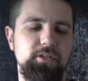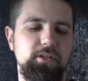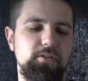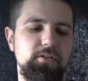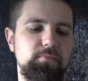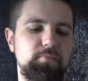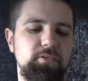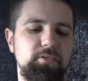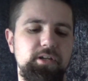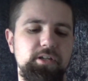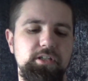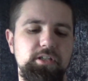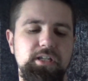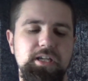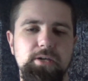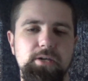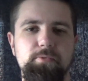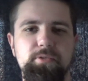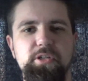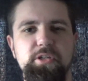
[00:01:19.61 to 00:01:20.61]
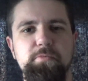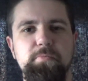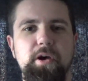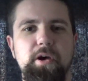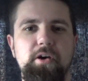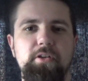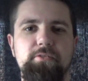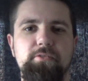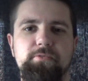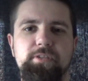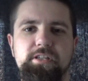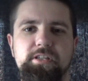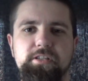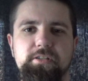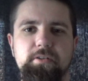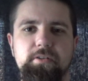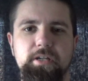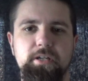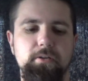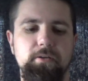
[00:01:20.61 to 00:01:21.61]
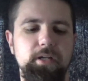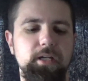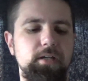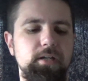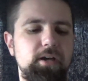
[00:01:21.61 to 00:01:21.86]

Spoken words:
II British kit, which is part of the reason I got it.